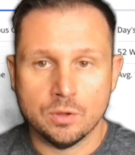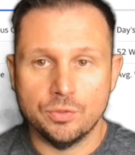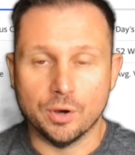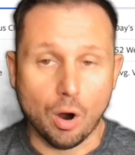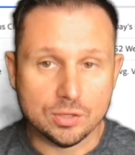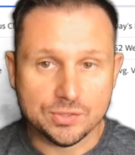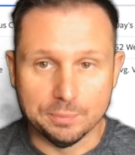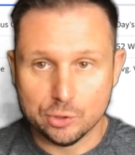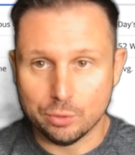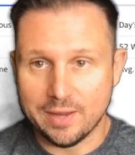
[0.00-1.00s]
there are
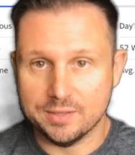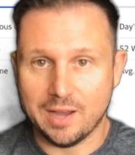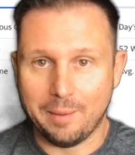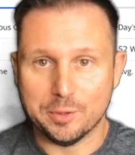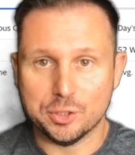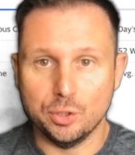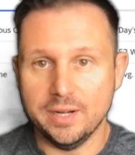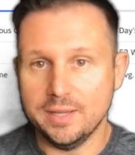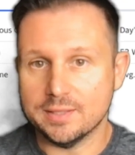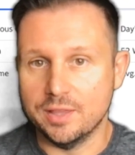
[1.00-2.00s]
some tremendous
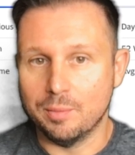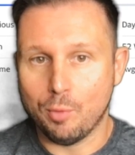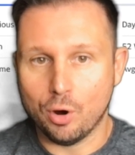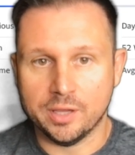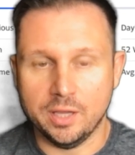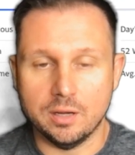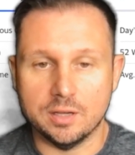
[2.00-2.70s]
opportunities in the market,